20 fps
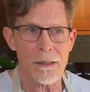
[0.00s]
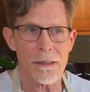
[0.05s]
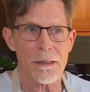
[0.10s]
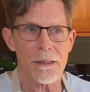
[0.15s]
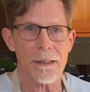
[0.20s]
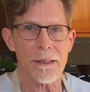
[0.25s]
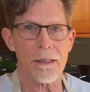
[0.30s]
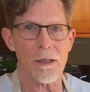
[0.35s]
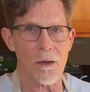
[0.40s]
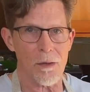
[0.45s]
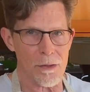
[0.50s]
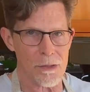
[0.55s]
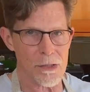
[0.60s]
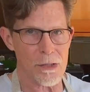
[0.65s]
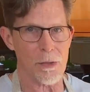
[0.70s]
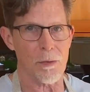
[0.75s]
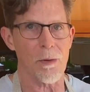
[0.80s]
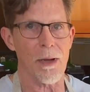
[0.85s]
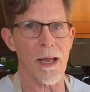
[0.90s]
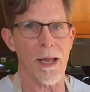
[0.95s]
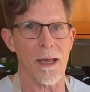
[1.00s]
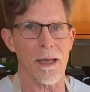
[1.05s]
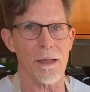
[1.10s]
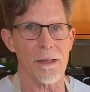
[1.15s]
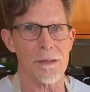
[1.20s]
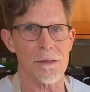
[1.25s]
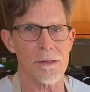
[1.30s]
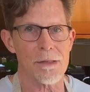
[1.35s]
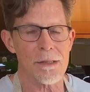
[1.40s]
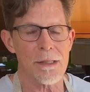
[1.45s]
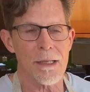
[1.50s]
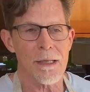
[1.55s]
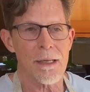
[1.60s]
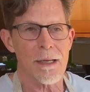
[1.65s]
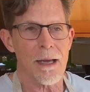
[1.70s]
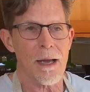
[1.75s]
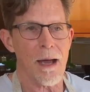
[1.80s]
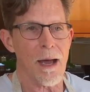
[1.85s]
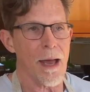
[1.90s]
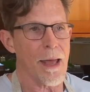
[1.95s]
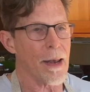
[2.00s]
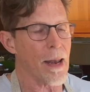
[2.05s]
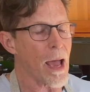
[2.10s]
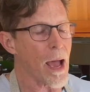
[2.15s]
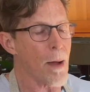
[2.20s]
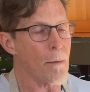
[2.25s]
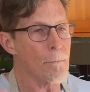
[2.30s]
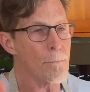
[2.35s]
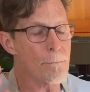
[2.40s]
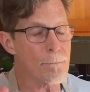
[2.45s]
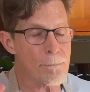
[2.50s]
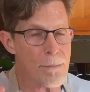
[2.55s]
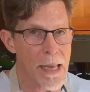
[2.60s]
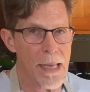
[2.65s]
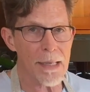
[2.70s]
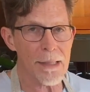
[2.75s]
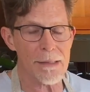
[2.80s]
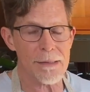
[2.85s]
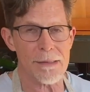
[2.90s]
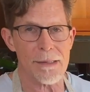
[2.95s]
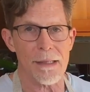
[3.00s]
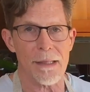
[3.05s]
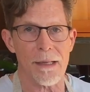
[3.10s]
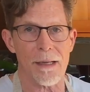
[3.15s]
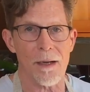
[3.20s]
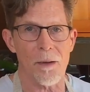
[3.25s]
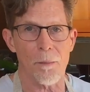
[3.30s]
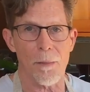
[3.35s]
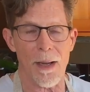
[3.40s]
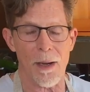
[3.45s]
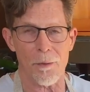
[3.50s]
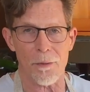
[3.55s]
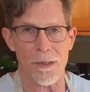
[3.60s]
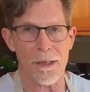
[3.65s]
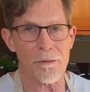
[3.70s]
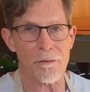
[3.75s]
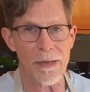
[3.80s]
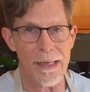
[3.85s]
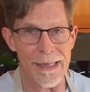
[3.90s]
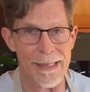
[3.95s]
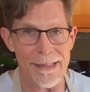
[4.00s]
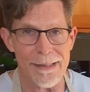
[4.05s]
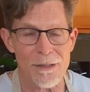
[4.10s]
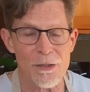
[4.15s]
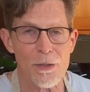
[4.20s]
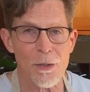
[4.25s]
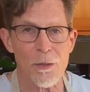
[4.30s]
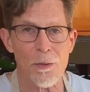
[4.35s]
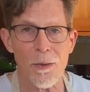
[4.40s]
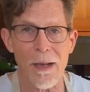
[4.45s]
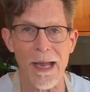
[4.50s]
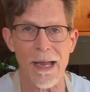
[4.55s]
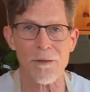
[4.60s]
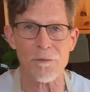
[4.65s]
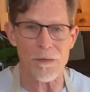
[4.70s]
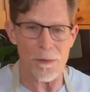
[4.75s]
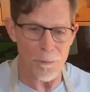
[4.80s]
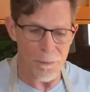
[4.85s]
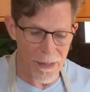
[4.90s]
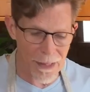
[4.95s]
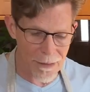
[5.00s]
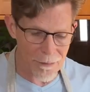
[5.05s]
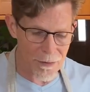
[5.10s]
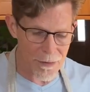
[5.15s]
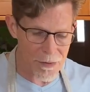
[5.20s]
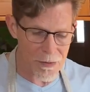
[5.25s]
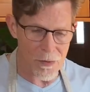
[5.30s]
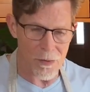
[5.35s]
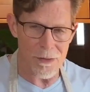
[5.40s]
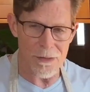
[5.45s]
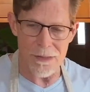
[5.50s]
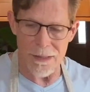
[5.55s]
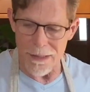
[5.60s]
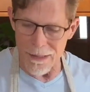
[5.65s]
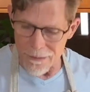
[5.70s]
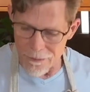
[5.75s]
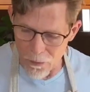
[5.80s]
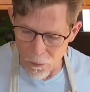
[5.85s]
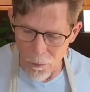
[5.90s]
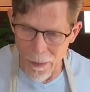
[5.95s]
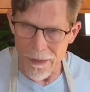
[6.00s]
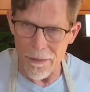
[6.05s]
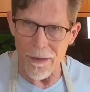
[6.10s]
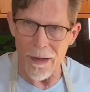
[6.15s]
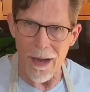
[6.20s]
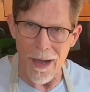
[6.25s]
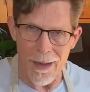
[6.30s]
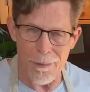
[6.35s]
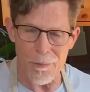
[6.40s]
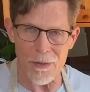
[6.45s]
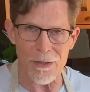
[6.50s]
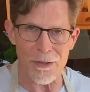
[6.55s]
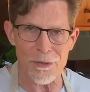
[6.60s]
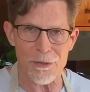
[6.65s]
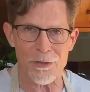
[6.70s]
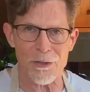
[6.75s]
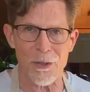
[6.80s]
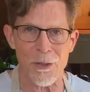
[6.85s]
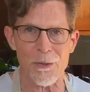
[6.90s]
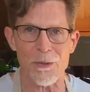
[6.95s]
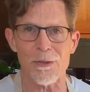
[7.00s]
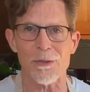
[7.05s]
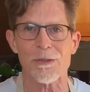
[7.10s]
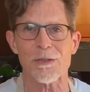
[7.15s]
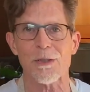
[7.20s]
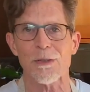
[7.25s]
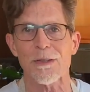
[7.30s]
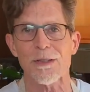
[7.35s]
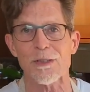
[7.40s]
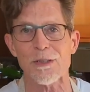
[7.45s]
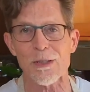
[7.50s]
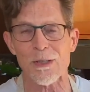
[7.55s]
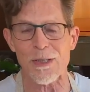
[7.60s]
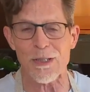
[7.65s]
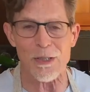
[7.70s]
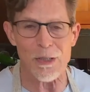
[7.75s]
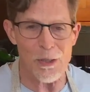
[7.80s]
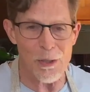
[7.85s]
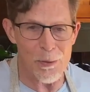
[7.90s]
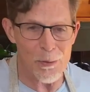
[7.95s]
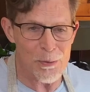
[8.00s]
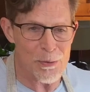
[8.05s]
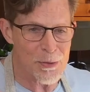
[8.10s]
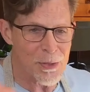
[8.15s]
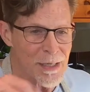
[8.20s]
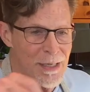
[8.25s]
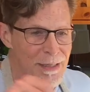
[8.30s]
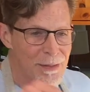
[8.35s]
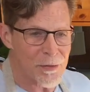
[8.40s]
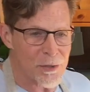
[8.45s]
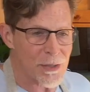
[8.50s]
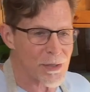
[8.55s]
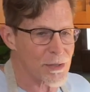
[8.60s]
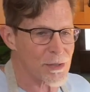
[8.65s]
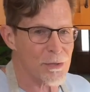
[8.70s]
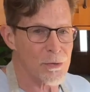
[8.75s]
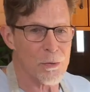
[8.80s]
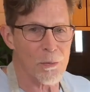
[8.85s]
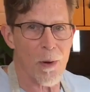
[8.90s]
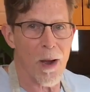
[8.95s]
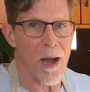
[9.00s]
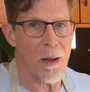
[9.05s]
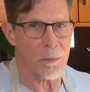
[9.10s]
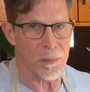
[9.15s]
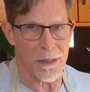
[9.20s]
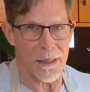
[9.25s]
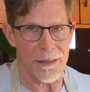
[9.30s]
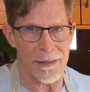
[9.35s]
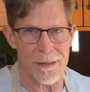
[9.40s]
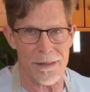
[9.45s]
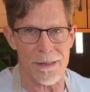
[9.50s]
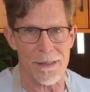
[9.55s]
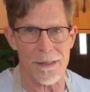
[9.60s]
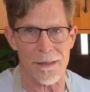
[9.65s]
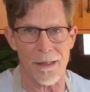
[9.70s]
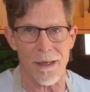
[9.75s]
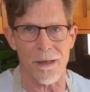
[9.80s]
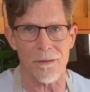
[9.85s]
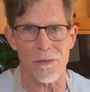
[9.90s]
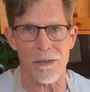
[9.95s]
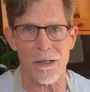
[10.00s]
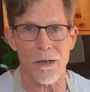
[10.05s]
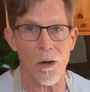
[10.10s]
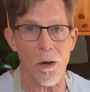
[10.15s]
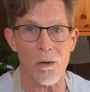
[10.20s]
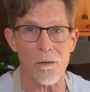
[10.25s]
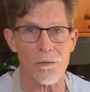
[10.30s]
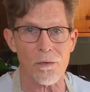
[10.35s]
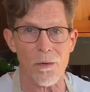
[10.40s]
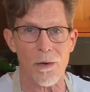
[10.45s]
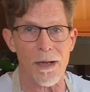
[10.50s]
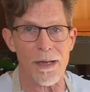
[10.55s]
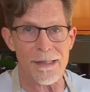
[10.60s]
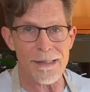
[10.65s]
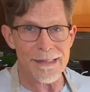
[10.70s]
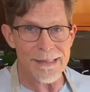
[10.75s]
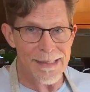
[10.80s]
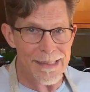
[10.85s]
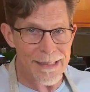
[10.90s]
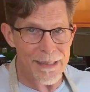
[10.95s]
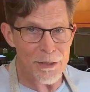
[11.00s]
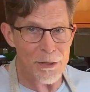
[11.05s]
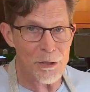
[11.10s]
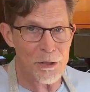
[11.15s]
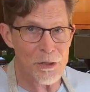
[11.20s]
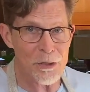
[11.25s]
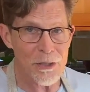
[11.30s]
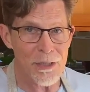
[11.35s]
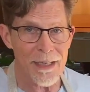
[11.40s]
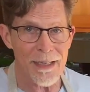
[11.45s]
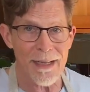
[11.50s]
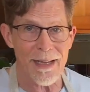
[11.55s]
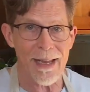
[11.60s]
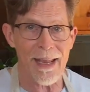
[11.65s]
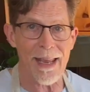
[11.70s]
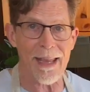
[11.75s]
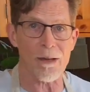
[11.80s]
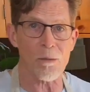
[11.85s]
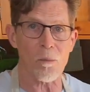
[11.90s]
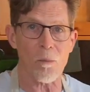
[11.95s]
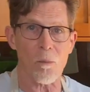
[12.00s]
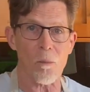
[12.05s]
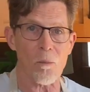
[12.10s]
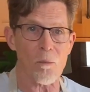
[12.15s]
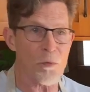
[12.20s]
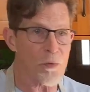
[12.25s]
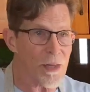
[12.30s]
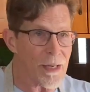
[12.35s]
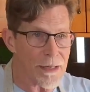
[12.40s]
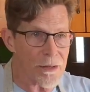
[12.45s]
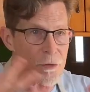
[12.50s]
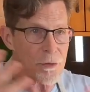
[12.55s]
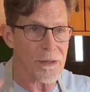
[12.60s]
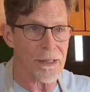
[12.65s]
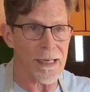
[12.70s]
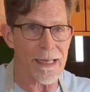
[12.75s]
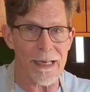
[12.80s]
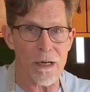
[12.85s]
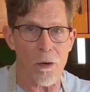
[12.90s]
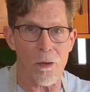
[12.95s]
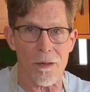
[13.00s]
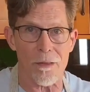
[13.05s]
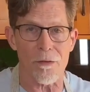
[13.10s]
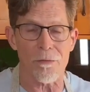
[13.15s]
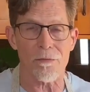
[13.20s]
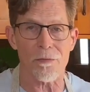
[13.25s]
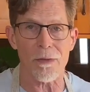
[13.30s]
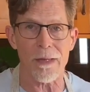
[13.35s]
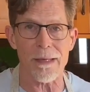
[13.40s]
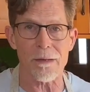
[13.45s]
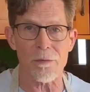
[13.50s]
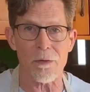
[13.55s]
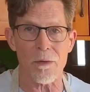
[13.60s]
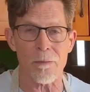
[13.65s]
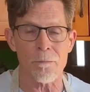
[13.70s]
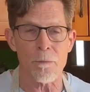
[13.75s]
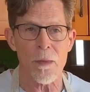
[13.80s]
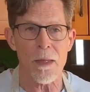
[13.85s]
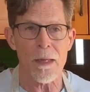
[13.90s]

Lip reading: It also has an amazing amount of heat. So you have to make the salsa in the way that I'm going to show you so that you can use just droplets of it over a dish, and then you're going to get all the flavor